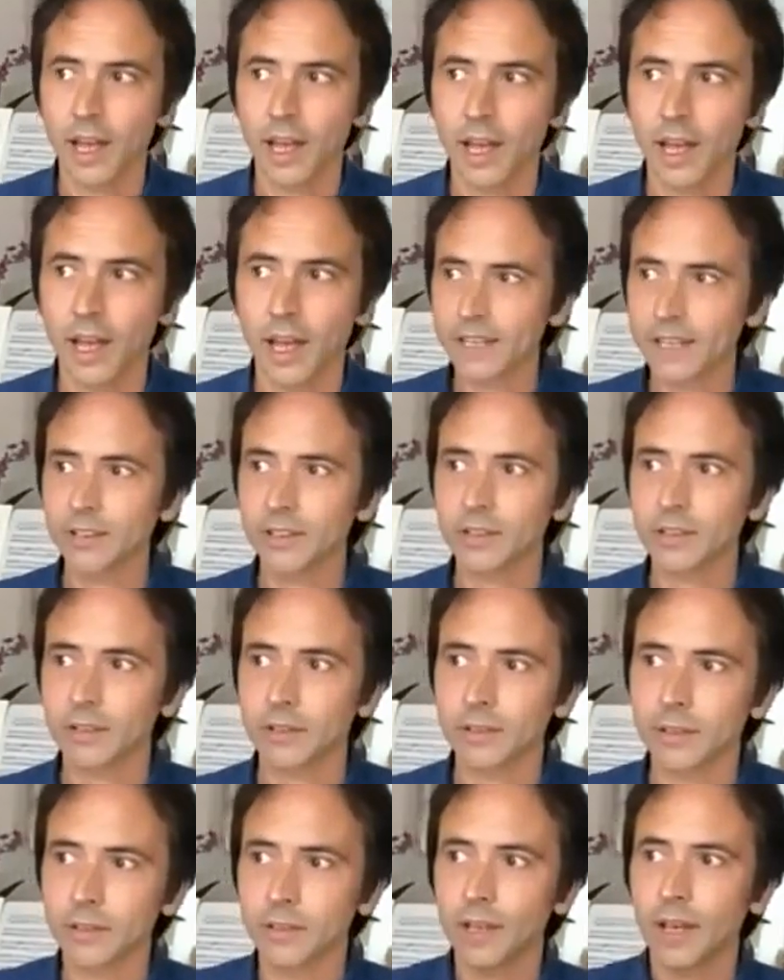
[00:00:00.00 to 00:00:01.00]
And
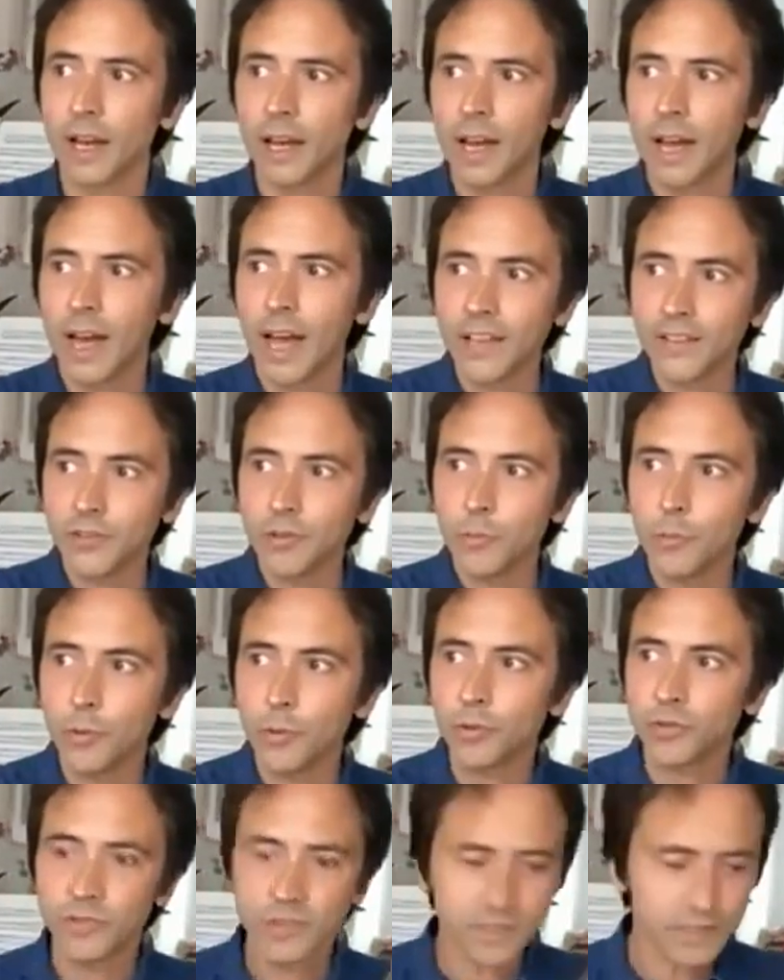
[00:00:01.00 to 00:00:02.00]
I
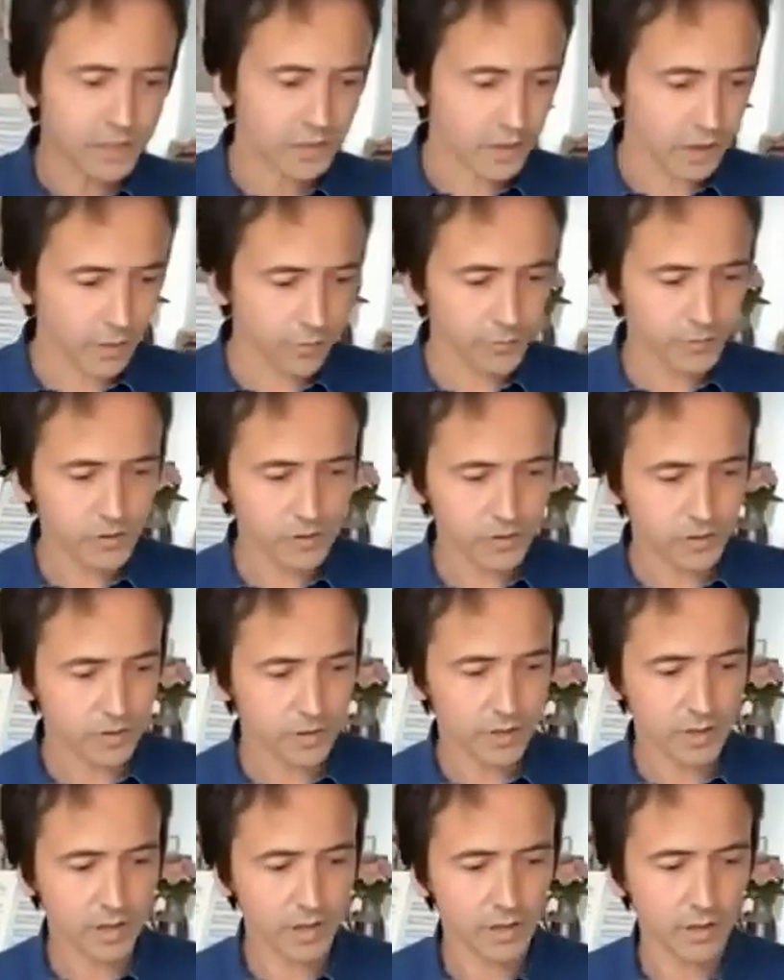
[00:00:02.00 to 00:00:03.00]
suppose this
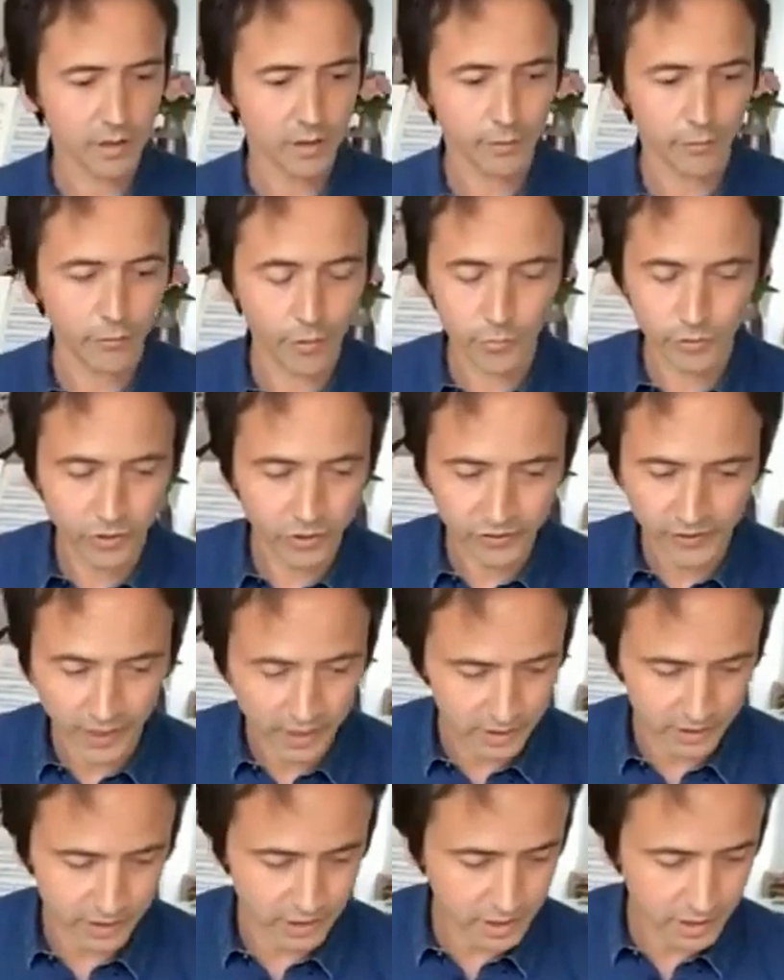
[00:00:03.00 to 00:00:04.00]
comes from
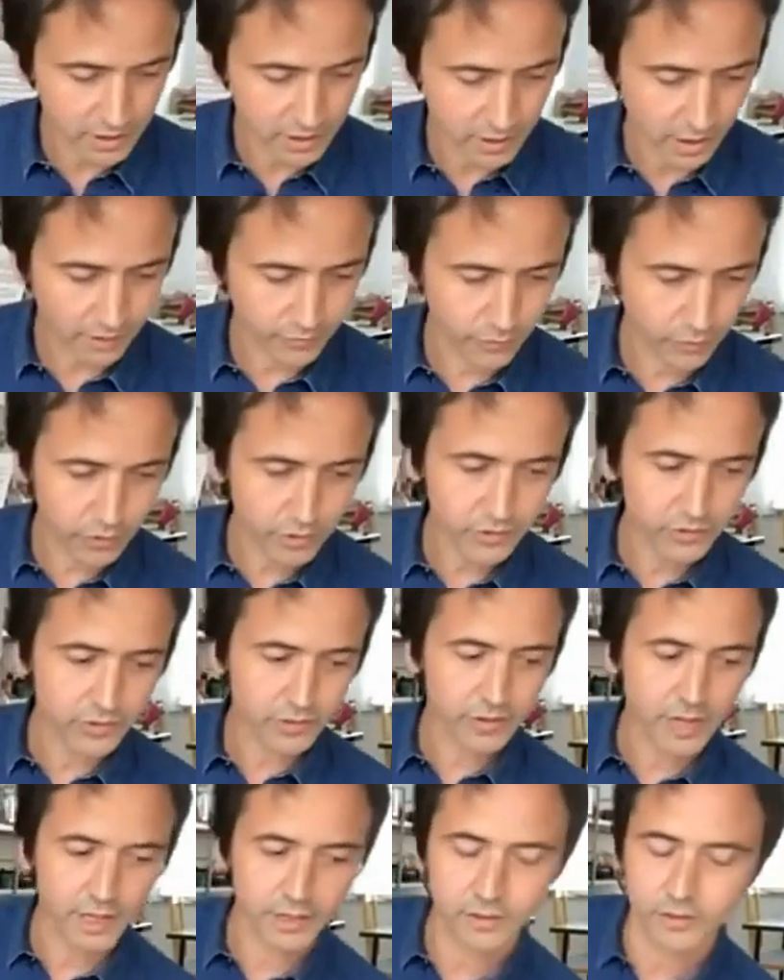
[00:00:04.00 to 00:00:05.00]
society at
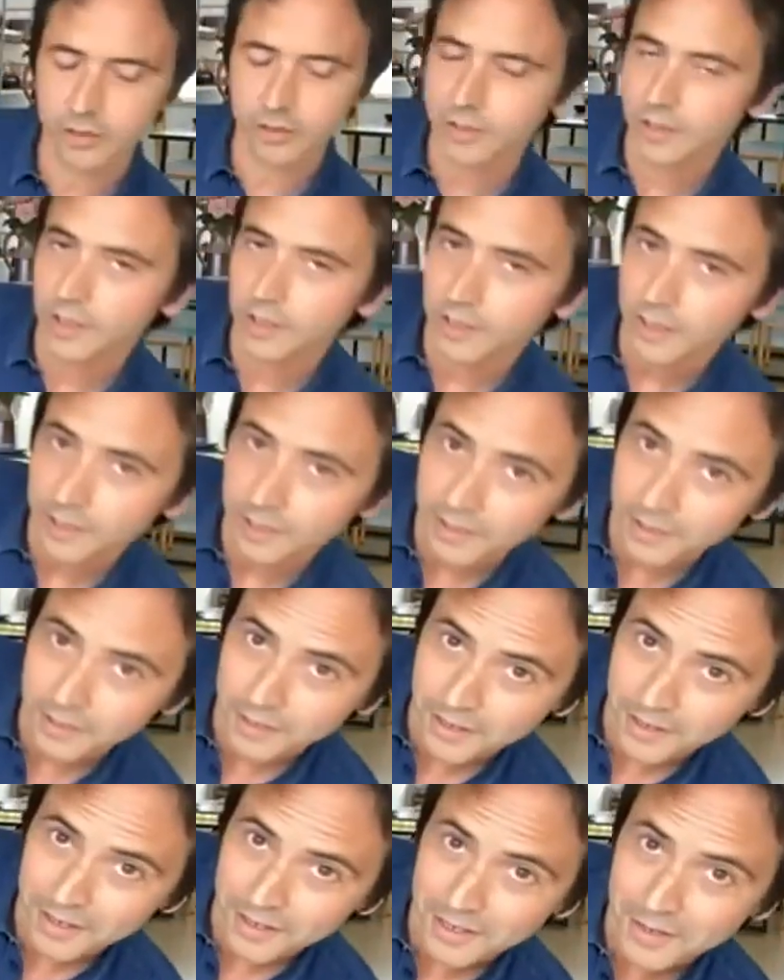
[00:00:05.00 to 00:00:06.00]
first, that
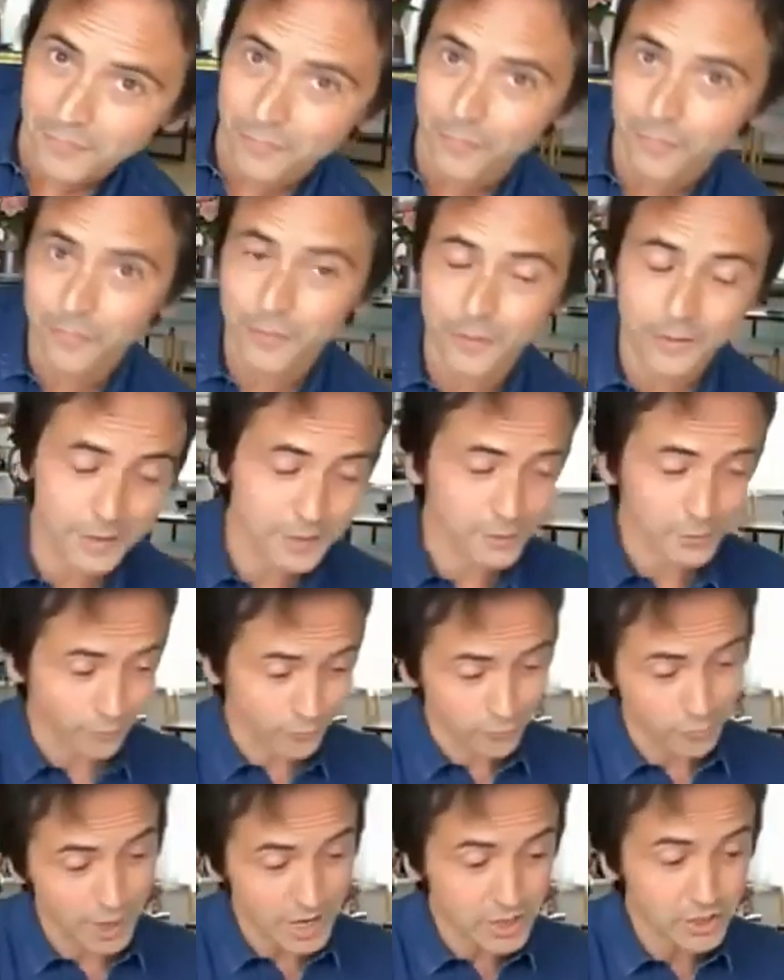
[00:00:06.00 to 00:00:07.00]
in the
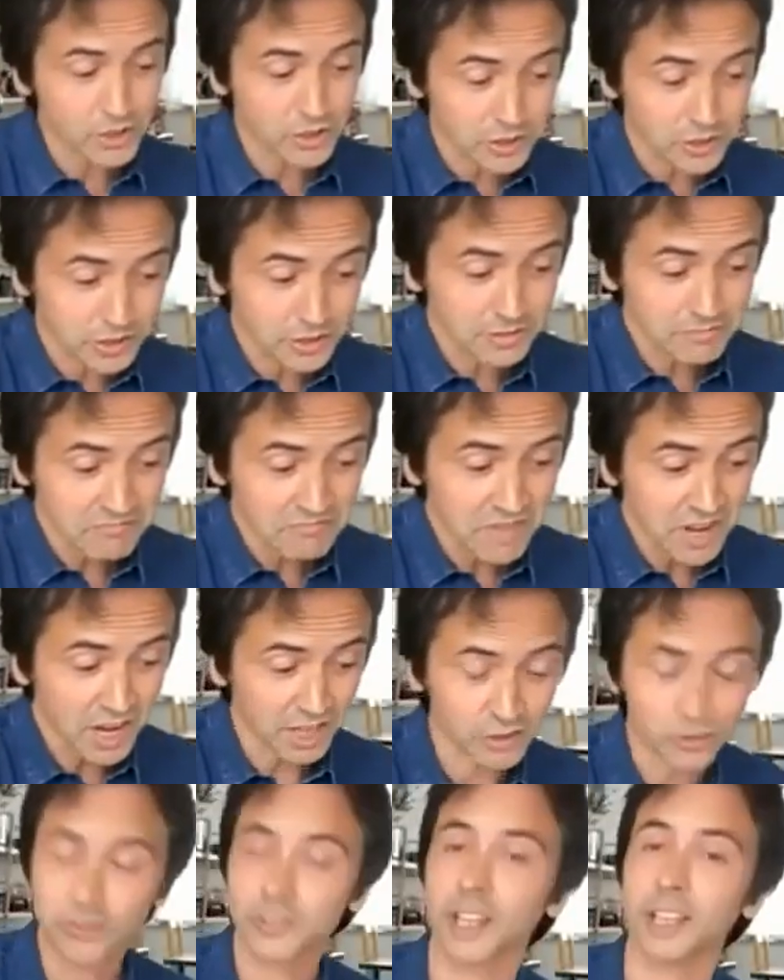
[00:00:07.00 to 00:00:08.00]
French
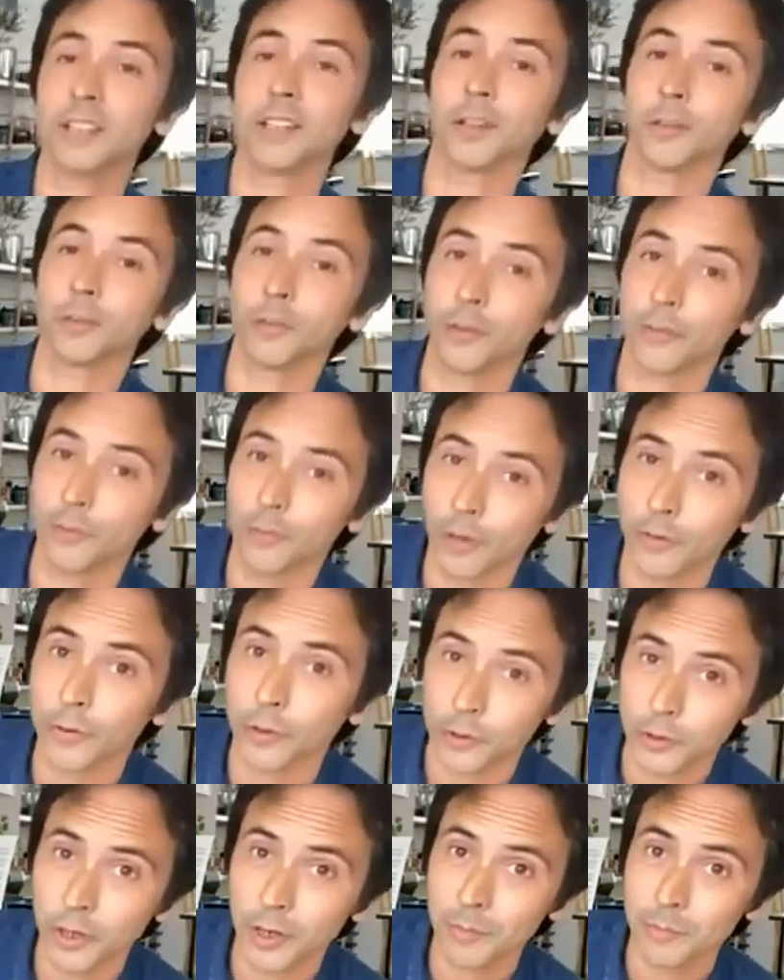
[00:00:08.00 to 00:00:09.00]
understanding of
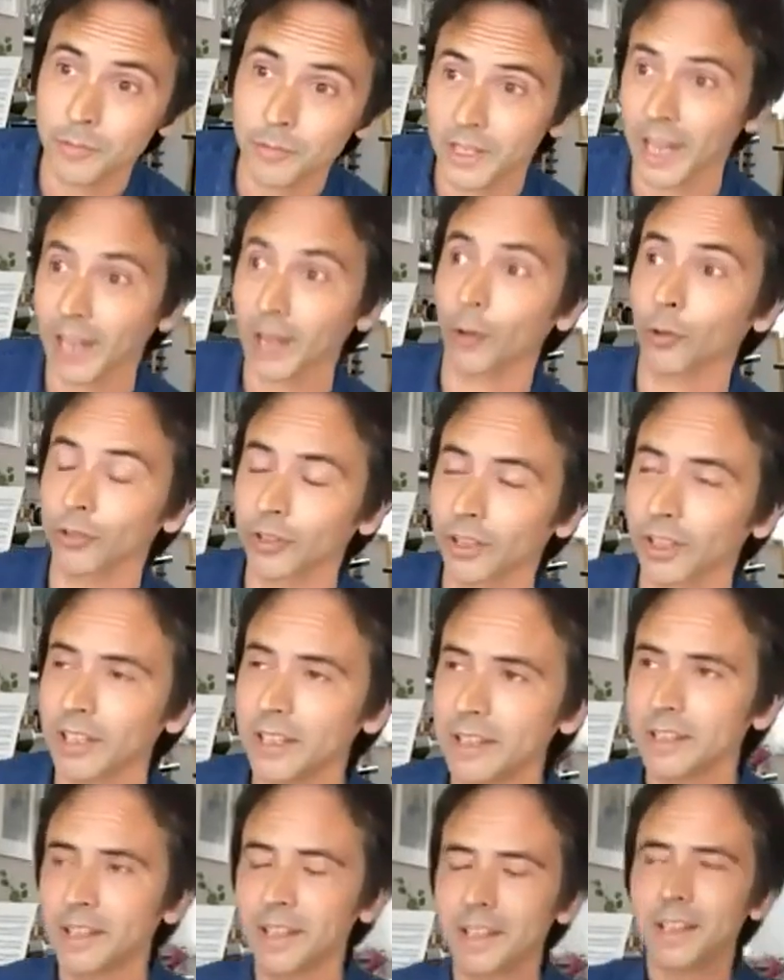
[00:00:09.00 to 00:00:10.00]
the term
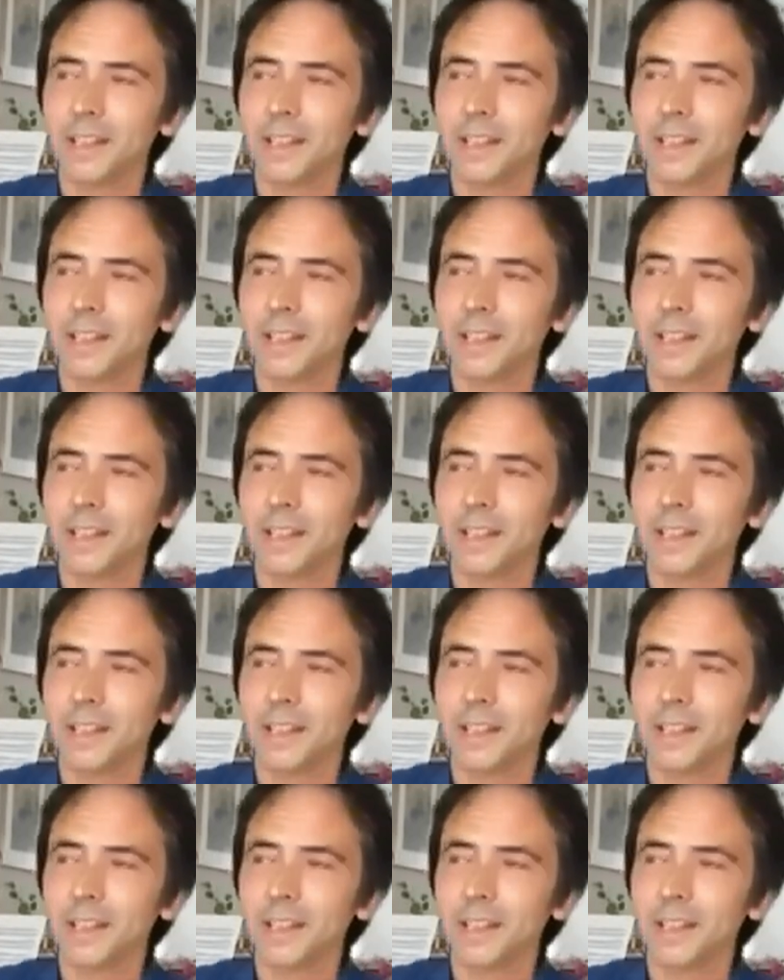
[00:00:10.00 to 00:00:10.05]
galanterie,